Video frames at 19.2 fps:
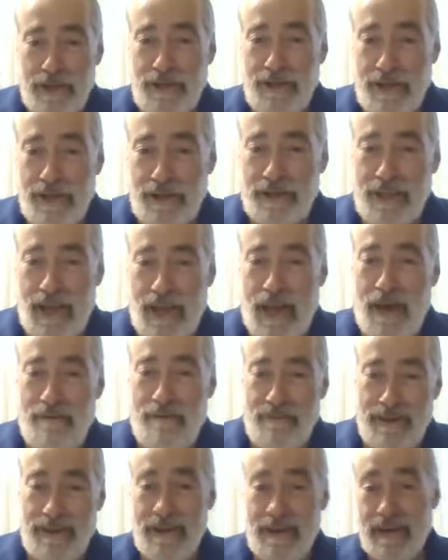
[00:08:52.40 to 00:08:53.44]
looked at
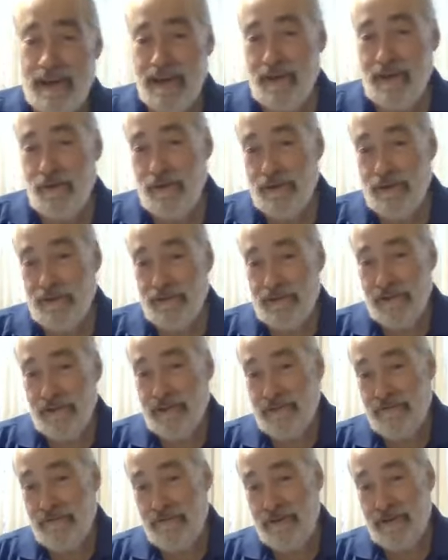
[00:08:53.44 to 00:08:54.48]
me. He would just sit in
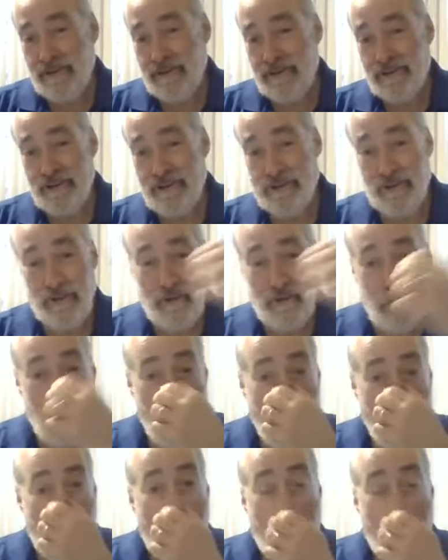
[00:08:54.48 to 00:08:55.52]
the front of the show
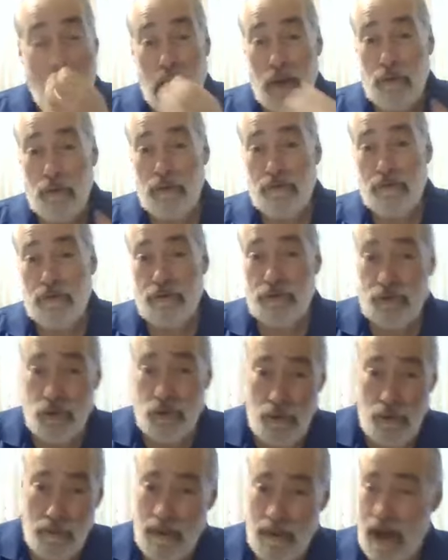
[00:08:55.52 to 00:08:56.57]
he would
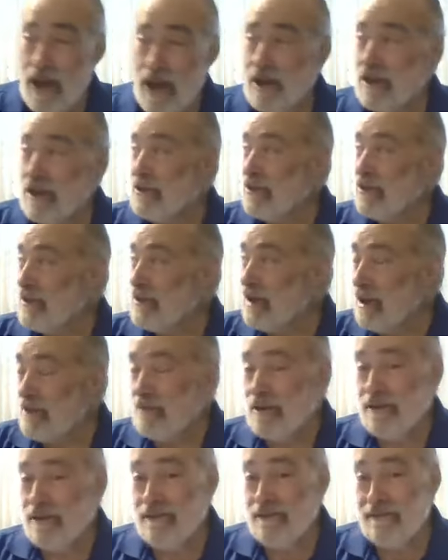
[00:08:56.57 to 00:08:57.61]
turn back and look at
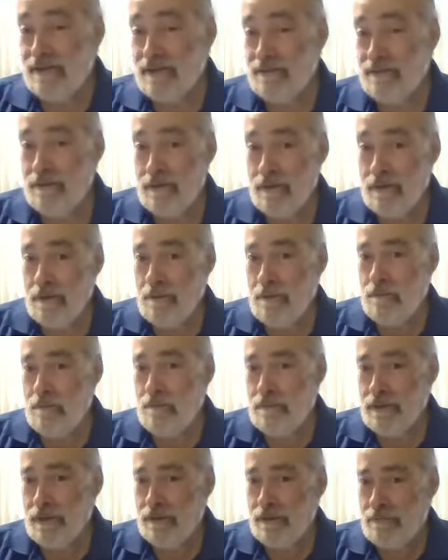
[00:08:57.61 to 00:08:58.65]
me and say, you
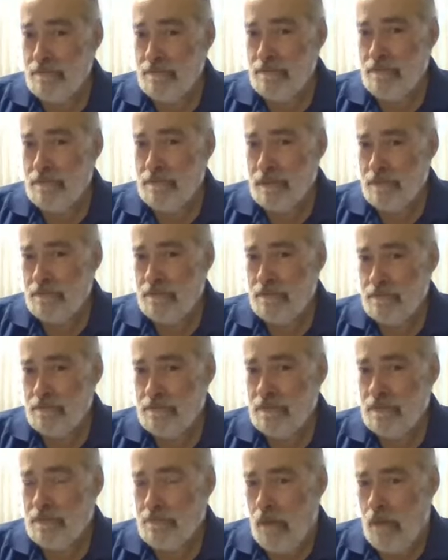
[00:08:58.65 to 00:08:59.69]
know,
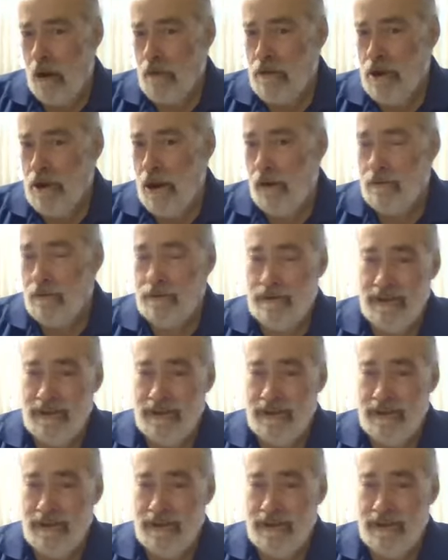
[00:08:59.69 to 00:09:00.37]
Mario,